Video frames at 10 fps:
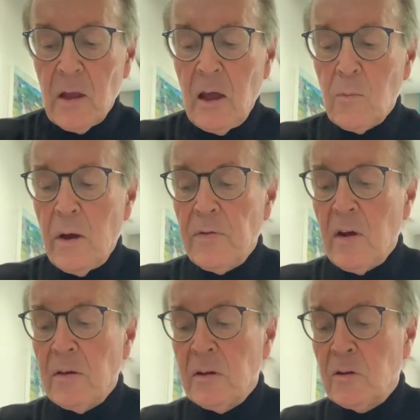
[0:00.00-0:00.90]
and when
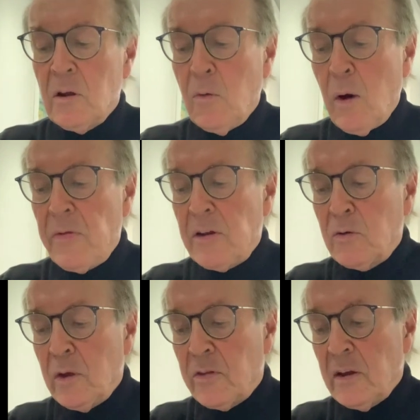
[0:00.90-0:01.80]
they're
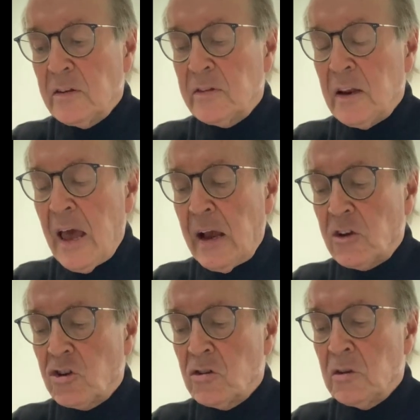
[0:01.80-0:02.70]
doing things in
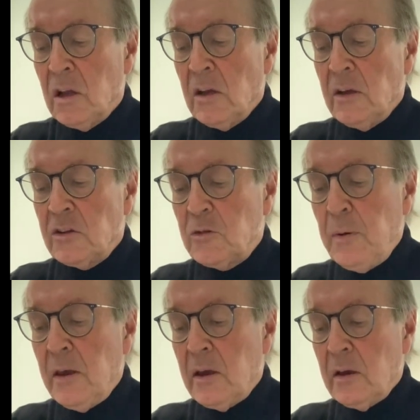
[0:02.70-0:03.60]
action,
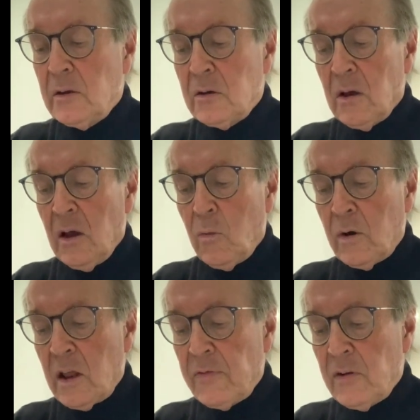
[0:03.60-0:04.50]
speaking,
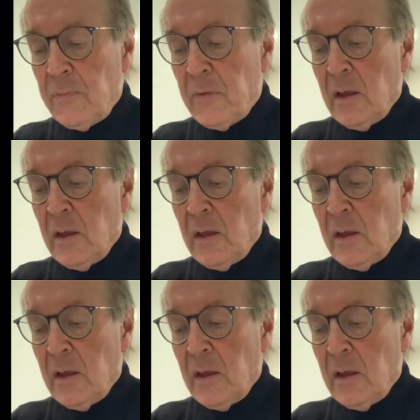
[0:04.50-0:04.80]
whatever.